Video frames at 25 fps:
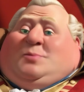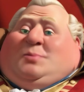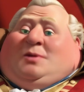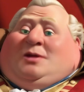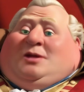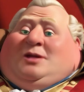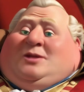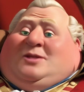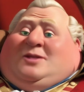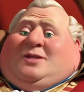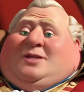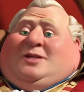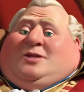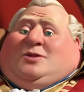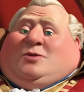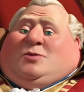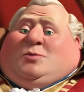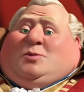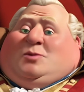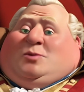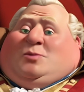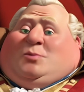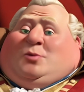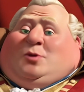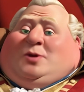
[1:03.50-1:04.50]
policies
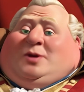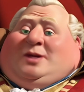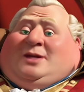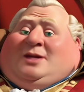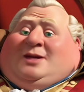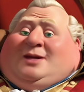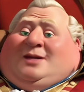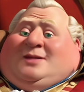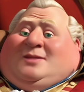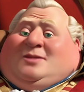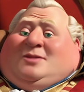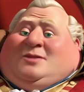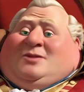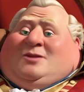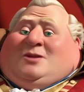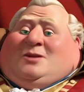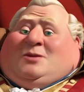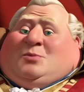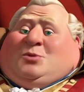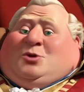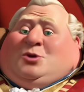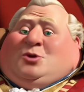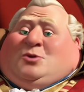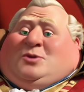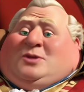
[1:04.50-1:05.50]
with boycotts,
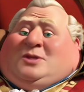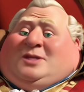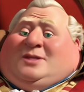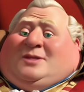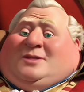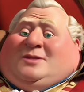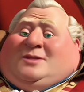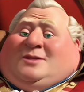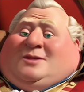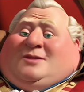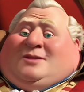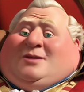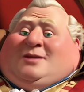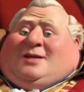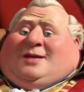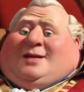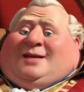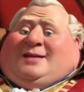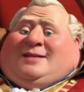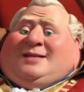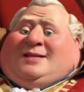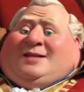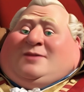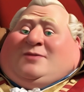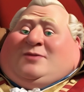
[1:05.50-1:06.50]
protests,
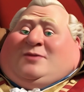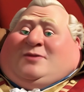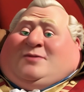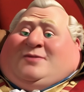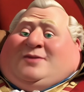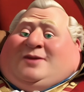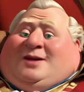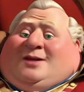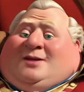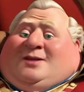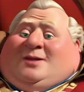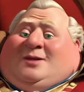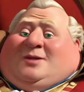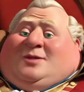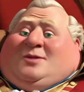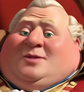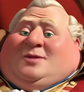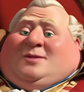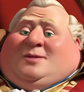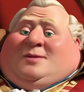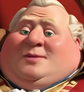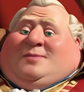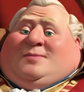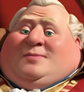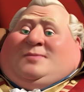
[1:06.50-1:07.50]
and even
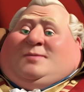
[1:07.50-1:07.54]
violence.